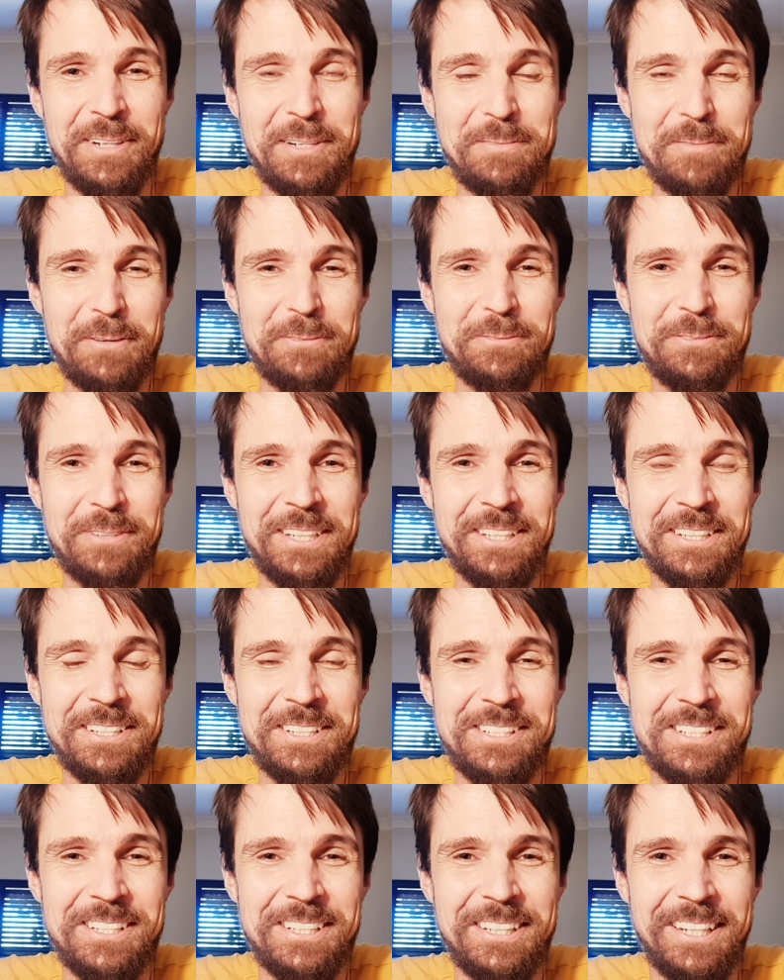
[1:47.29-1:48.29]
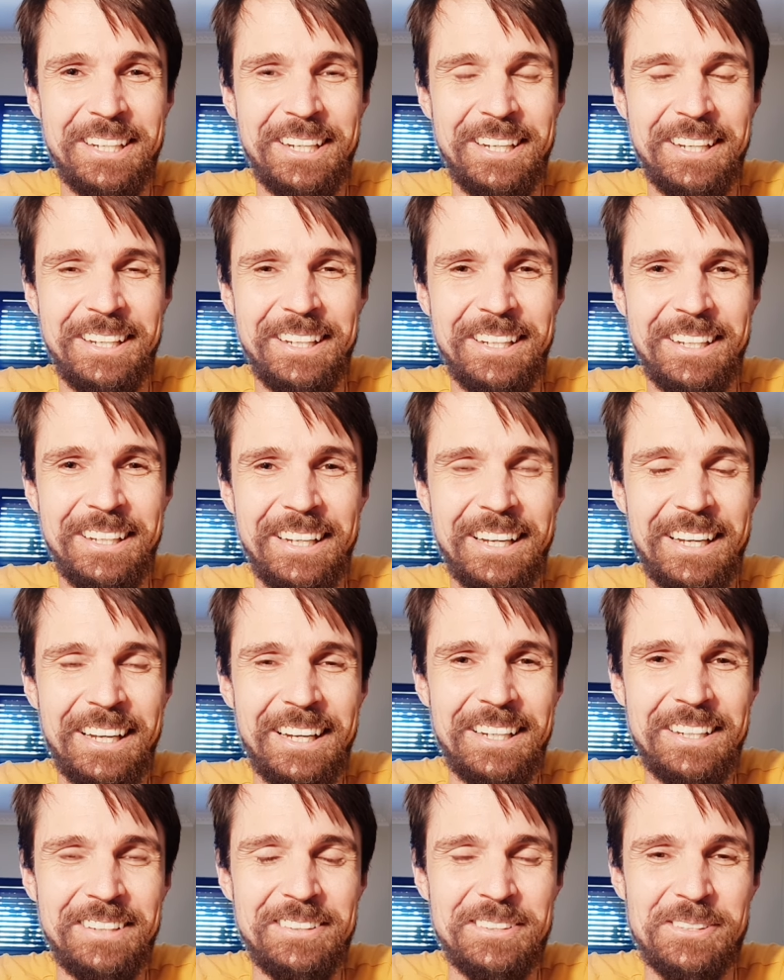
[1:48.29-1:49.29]
of my friends,
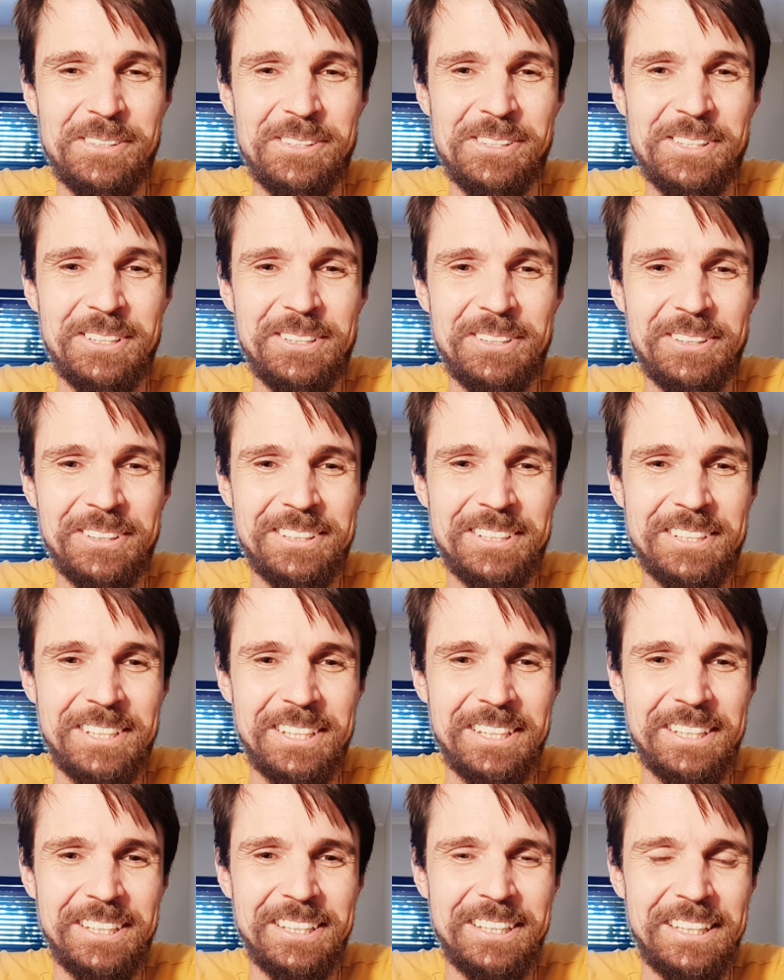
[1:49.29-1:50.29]
who's also a doctor,